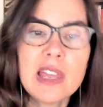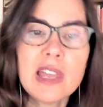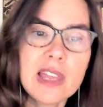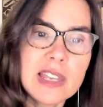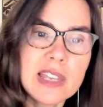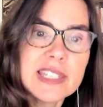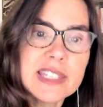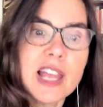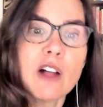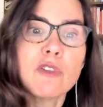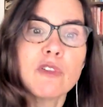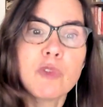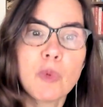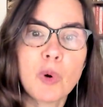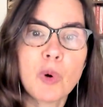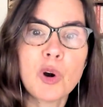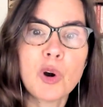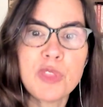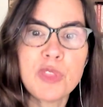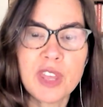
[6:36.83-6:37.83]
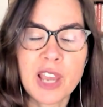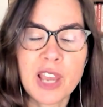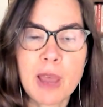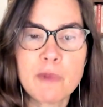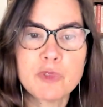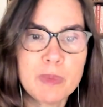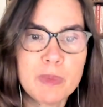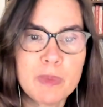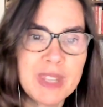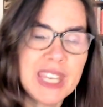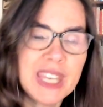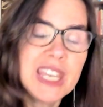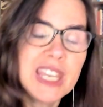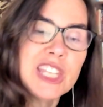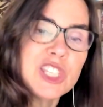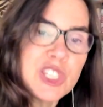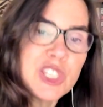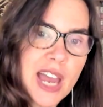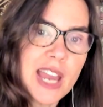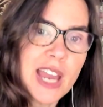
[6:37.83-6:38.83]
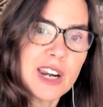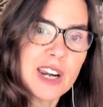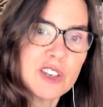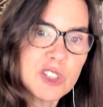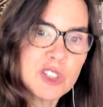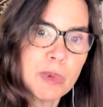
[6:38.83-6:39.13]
self-worth that comes from the inside as